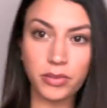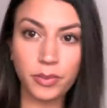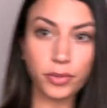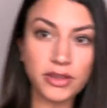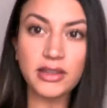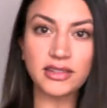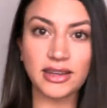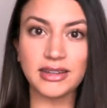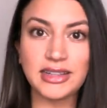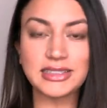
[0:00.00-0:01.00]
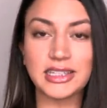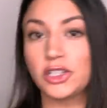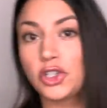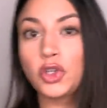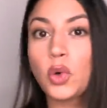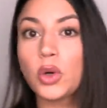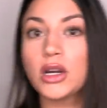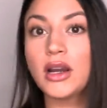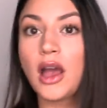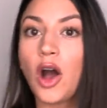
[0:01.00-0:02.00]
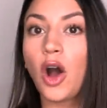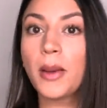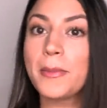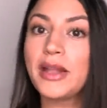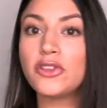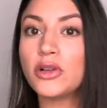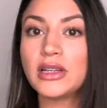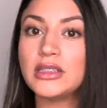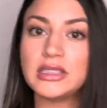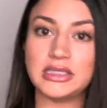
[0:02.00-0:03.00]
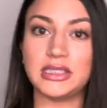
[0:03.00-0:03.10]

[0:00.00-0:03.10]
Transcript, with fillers: maybe breathing techniques can cure our mental illnesses.